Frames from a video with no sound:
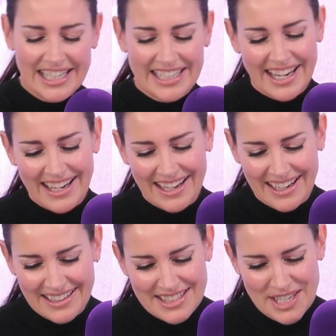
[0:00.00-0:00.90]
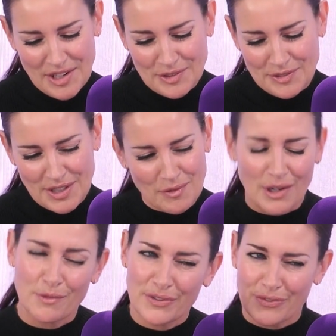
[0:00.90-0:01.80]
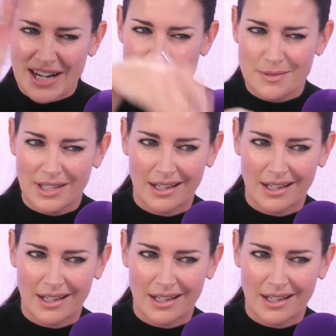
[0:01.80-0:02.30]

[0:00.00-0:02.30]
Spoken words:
Yeah. Fantastic. So don't worry, we're friends with Kylie.